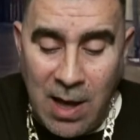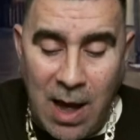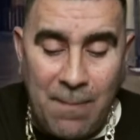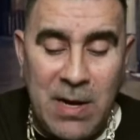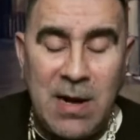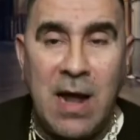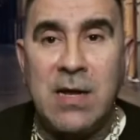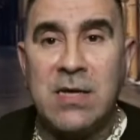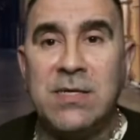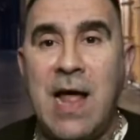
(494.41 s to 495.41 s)
I mean, I
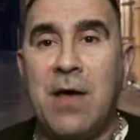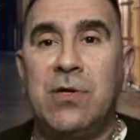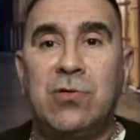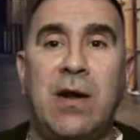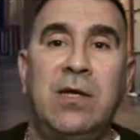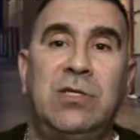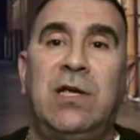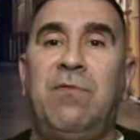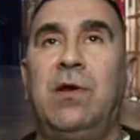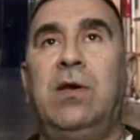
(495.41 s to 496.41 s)
guess now they're trying to
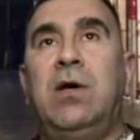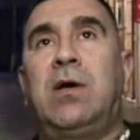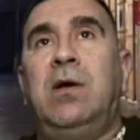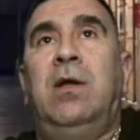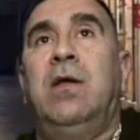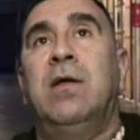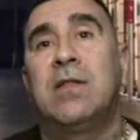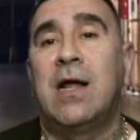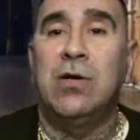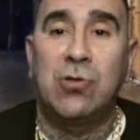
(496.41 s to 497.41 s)
achieve a look
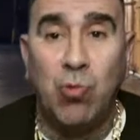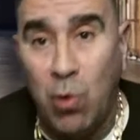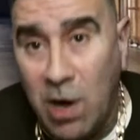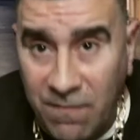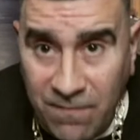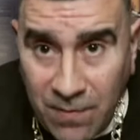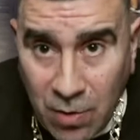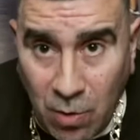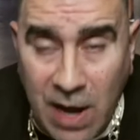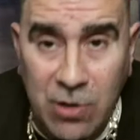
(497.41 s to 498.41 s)
that looks rough
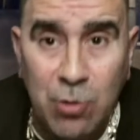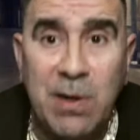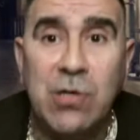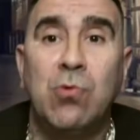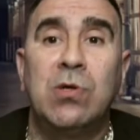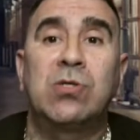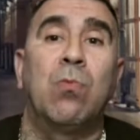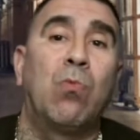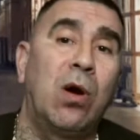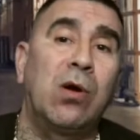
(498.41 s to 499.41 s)
or like you've been doing
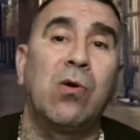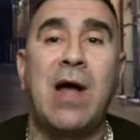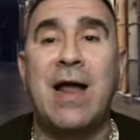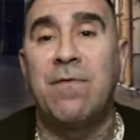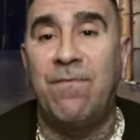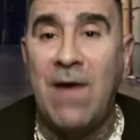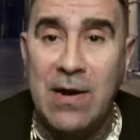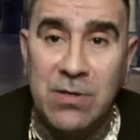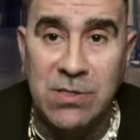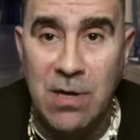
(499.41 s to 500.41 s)
some work or got in a
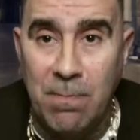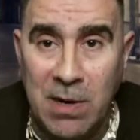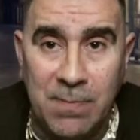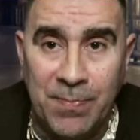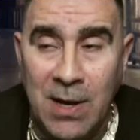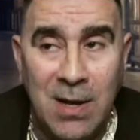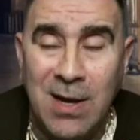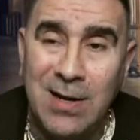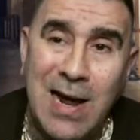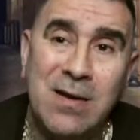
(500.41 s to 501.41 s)
fight or something, but
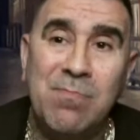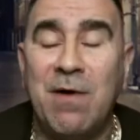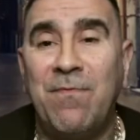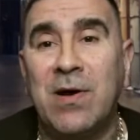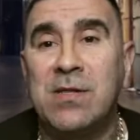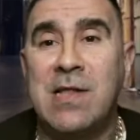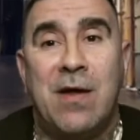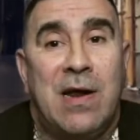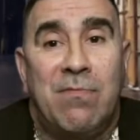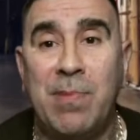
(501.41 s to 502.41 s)
a lot of these motherfuckers
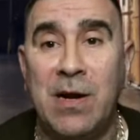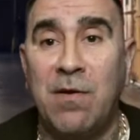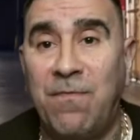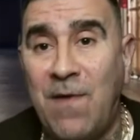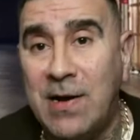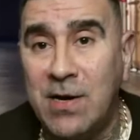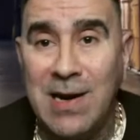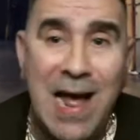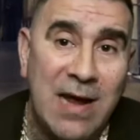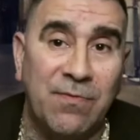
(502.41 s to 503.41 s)
now never been in a fight in their
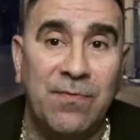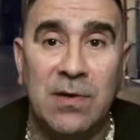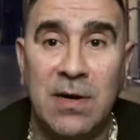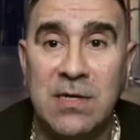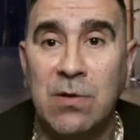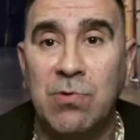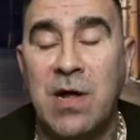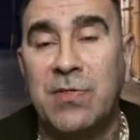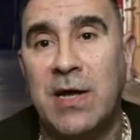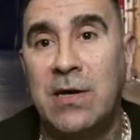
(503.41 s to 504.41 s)
life, unless it was
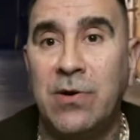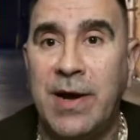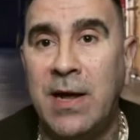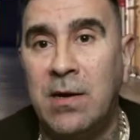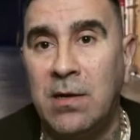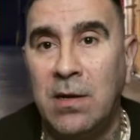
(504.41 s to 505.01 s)
on the internet.